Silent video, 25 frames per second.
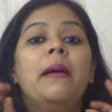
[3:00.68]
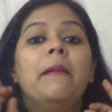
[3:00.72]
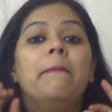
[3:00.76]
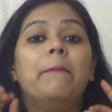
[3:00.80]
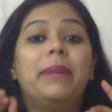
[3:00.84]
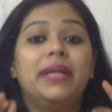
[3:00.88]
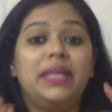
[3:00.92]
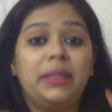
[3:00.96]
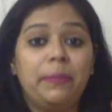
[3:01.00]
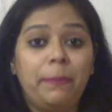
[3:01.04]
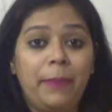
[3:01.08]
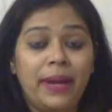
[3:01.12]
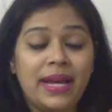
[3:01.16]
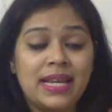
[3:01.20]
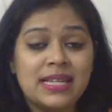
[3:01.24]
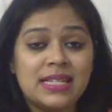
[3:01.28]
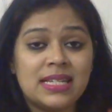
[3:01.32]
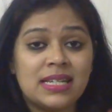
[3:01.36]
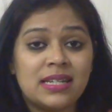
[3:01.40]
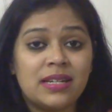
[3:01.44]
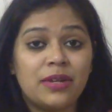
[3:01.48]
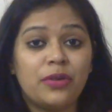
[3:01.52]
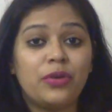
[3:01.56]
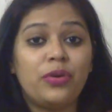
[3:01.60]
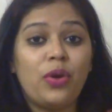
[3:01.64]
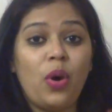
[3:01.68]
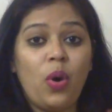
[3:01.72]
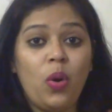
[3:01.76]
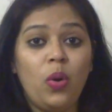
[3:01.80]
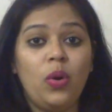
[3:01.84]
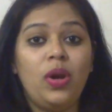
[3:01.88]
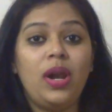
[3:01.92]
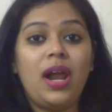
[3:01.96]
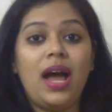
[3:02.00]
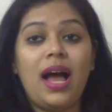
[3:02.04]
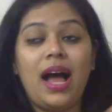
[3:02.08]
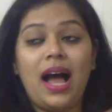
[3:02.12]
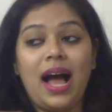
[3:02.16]
But the best
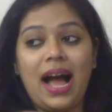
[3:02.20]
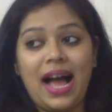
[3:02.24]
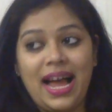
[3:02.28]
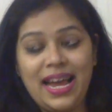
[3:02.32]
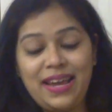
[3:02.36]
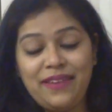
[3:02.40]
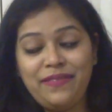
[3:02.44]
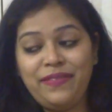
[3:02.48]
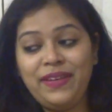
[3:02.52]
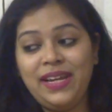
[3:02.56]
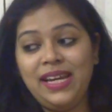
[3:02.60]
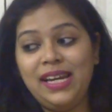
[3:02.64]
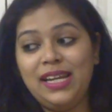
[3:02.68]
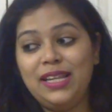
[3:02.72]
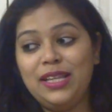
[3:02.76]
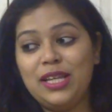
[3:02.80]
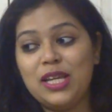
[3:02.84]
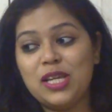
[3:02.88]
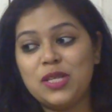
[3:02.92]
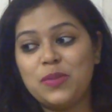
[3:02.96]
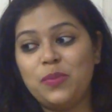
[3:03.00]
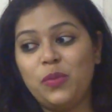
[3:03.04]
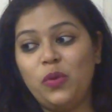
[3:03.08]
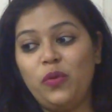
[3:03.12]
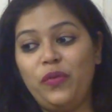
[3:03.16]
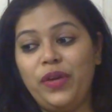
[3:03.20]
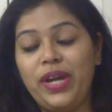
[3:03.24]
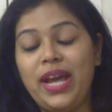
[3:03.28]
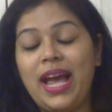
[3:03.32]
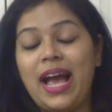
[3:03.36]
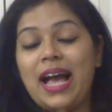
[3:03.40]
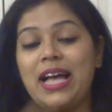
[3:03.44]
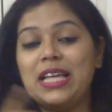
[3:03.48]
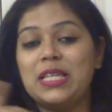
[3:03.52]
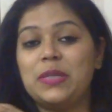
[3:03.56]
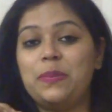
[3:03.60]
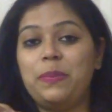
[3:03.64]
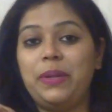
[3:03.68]
role I feel in this movie
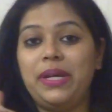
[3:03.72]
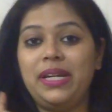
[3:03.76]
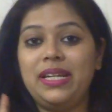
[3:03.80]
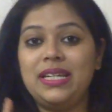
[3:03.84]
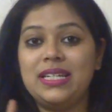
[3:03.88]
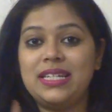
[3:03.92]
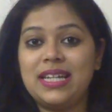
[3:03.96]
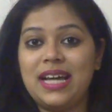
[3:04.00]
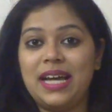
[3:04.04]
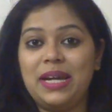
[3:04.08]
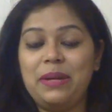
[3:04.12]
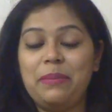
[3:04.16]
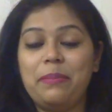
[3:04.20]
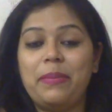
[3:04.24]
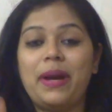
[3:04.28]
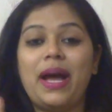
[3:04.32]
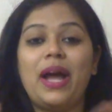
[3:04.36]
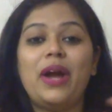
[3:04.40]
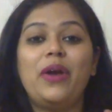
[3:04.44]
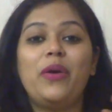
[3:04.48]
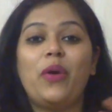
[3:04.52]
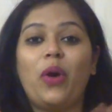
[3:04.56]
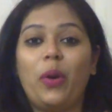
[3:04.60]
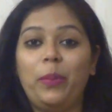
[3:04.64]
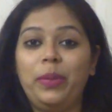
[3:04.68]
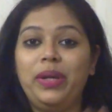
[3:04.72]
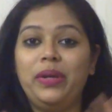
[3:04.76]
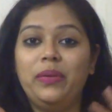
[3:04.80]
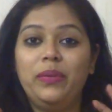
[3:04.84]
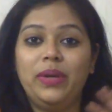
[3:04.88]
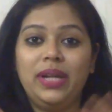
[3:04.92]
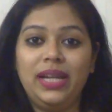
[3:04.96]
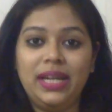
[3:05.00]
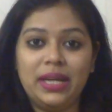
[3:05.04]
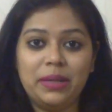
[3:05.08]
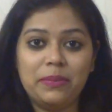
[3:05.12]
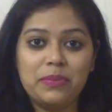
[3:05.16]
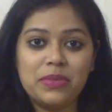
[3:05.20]
has been done by Robbie
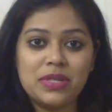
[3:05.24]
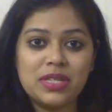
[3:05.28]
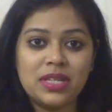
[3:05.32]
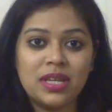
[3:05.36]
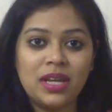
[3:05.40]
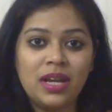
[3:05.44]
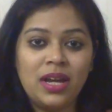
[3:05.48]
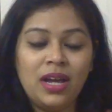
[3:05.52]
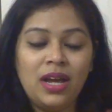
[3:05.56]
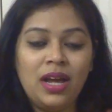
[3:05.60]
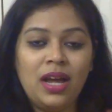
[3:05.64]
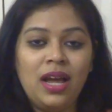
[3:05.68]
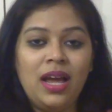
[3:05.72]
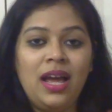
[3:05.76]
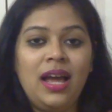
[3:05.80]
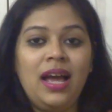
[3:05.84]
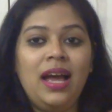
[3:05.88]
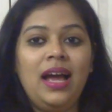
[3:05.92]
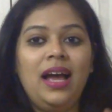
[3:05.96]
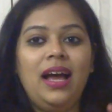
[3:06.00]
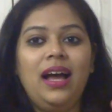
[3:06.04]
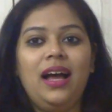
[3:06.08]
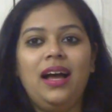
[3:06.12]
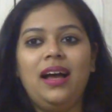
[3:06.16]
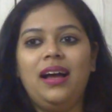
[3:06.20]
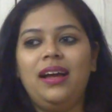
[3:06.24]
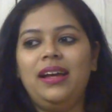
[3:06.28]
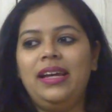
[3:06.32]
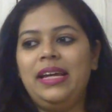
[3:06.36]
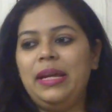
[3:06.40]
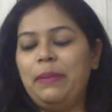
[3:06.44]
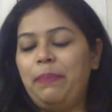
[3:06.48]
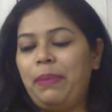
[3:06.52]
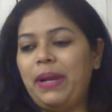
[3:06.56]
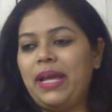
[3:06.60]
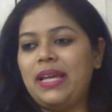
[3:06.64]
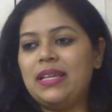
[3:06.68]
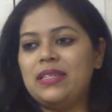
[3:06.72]
Williams.
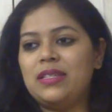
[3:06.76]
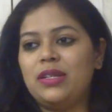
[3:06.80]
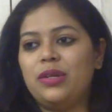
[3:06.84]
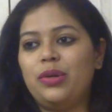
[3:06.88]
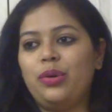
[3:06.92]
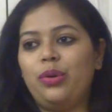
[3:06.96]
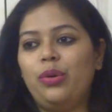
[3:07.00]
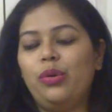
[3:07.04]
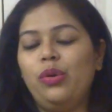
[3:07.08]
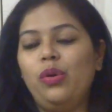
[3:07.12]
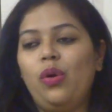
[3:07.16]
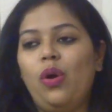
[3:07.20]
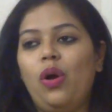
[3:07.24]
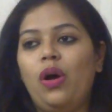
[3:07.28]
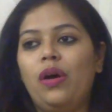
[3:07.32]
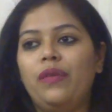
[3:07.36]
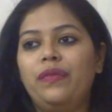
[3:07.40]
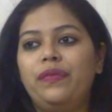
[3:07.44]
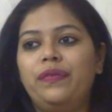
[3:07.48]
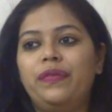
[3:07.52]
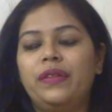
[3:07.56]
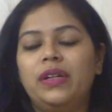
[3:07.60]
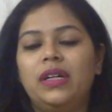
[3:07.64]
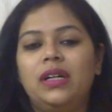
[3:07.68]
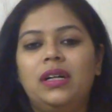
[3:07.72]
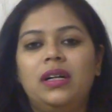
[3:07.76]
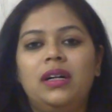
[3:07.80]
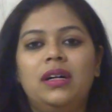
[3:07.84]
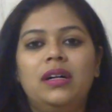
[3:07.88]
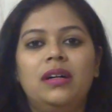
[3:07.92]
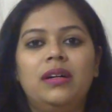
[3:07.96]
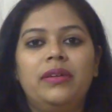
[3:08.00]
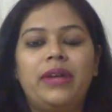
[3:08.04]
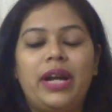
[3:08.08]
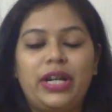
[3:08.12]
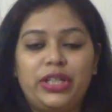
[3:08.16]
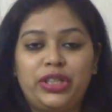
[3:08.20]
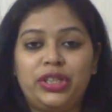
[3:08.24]
He plays the role of a
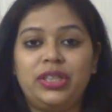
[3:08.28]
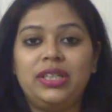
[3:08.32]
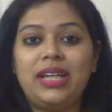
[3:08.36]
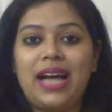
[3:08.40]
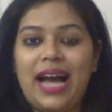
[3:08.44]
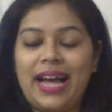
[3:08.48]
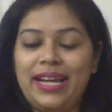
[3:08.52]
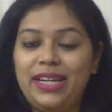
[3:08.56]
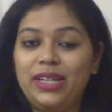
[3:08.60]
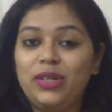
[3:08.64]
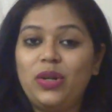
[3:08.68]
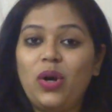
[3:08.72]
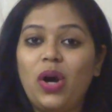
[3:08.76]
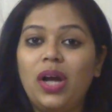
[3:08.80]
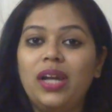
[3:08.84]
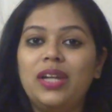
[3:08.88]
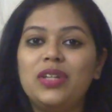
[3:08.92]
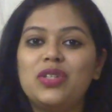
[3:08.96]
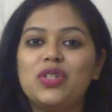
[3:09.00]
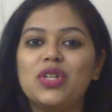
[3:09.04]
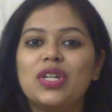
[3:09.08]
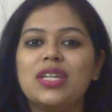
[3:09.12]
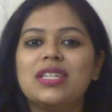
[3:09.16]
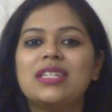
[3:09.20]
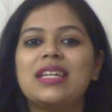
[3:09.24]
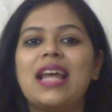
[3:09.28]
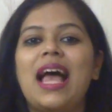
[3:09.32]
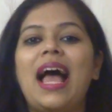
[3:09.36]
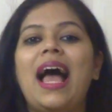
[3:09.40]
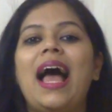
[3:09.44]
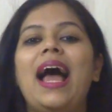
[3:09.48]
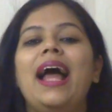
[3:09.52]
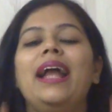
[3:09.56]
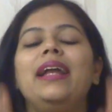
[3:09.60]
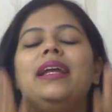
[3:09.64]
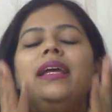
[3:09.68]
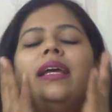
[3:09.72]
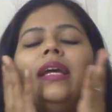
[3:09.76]
Russian gynecologist,
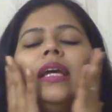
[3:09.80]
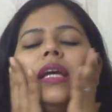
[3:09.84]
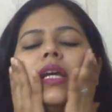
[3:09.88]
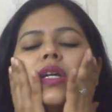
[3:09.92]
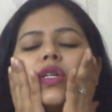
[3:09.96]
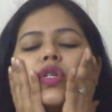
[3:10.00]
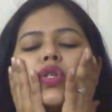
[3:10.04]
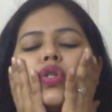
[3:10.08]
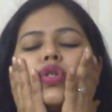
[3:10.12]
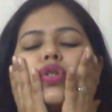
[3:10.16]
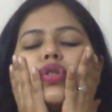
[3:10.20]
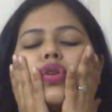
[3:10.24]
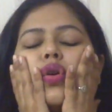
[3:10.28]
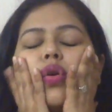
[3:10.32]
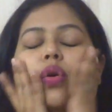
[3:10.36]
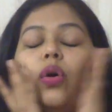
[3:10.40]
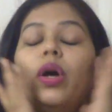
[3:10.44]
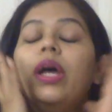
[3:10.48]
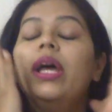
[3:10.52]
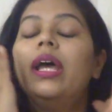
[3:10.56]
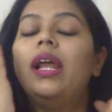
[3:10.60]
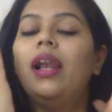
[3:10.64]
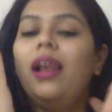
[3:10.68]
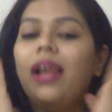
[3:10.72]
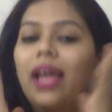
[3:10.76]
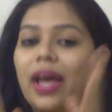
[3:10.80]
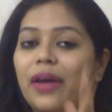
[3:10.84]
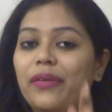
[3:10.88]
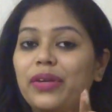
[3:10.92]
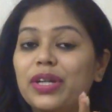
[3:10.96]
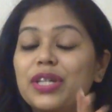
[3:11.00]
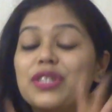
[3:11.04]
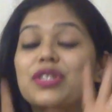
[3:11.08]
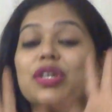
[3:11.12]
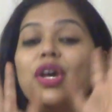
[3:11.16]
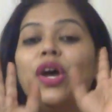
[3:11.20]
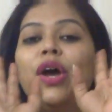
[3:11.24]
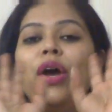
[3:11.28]
and he is so
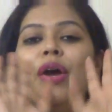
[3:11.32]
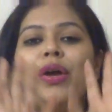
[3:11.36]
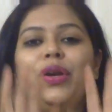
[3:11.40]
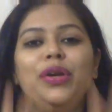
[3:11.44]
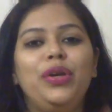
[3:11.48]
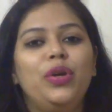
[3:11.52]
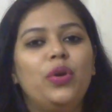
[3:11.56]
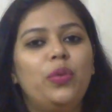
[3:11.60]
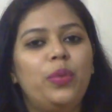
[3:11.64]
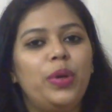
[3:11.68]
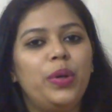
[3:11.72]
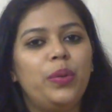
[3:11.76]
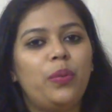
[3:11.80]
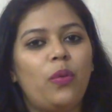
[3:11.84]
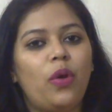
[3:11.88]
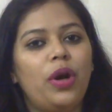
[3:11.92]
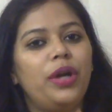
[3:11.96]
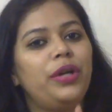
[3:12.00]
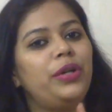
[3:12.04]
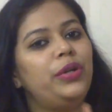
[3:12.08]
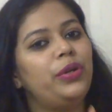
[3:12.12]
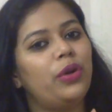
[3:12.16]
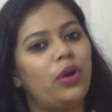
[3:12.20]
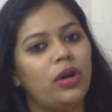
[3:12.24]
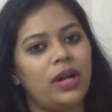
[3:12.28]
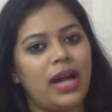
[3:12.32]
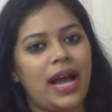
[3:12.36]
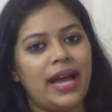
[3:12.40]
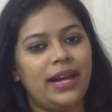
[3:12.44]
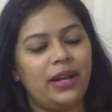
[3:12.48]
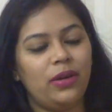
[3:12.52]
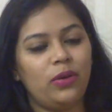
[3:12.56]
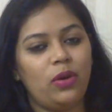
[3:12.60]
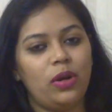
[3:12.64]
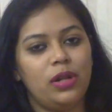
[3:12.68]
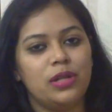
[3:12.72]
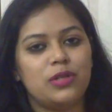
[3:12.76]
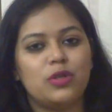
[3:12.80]
hilarious. You would want your
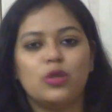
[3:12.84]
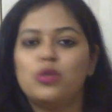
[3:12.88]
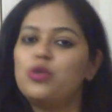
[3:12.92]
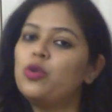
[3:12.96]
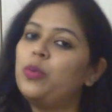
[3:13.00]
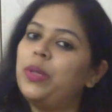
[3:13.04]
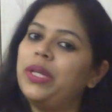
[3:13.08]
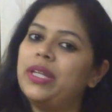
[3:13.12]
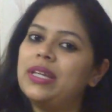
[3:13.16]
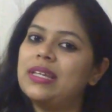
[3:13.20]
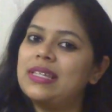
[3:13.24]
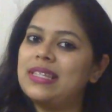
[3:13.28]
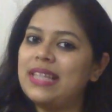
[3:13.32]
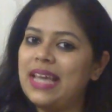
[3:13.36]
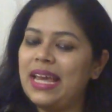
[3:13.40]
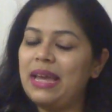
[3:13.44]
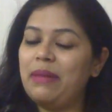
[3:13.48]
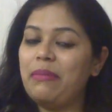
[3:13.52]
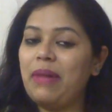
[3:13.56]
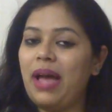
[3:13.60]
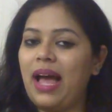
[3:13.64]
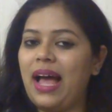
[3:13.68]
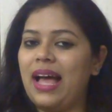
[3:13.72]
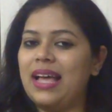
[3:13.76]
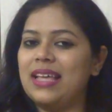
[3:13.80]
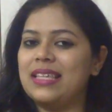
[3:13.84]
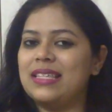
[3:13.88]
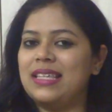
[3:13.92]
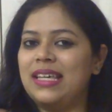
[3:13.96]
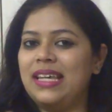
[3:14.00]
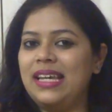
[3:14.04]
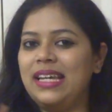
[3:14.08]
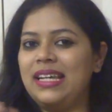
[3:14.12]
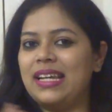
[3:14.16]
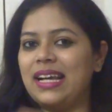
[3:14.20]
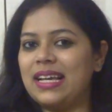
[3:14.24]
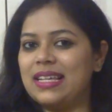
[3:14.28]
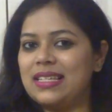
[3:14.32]
gynec also to be the same as
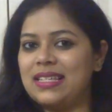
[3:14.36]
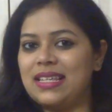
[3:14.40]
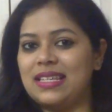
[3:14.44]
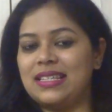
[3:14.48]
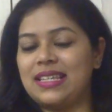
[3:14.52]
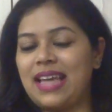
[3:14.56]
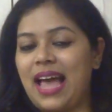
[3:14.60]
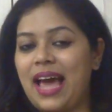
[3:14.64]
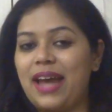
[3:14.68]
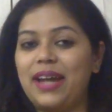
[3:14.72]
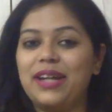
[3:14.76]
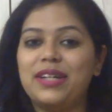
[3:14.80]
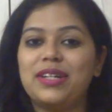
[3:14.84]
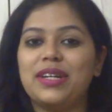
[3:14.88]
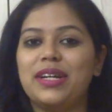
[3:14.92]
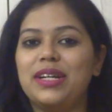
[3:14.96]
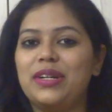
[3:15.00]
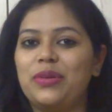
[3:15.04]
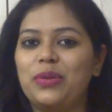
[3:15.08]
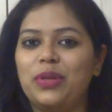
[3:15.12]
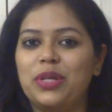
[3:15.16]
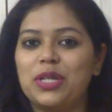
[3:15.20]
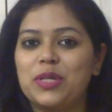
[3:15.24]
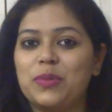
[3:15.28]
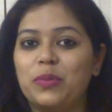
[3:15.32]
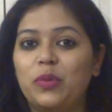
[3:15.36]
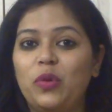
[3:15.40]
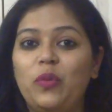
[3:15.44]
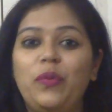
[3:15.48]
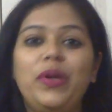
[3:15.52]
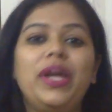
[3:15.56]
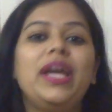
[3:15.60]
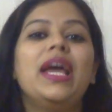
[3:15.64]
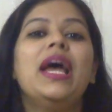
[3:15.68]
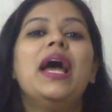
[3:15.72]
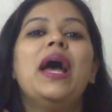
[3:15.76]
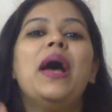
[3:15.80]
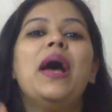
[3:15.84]
he does this character into this movie.